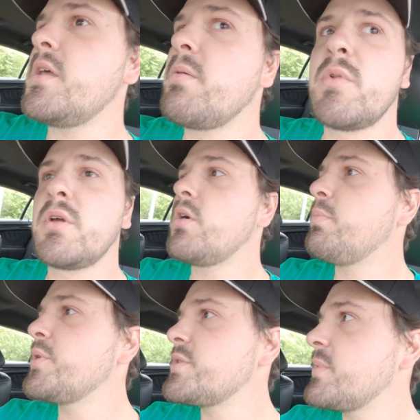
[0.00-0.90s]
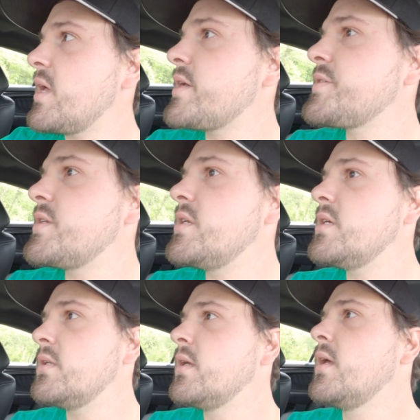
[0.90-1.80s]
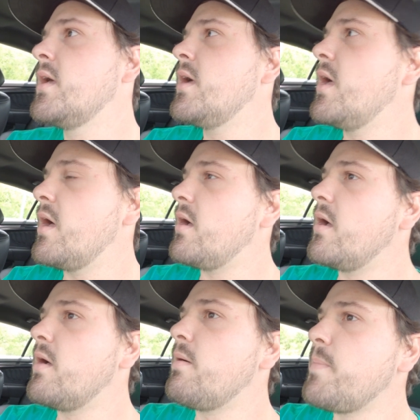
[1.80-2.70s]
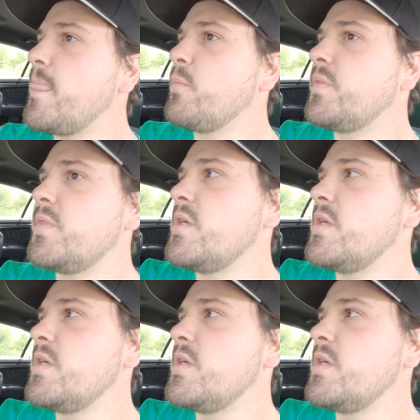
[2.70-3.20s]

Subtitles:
I'm gonna go put some gas in it with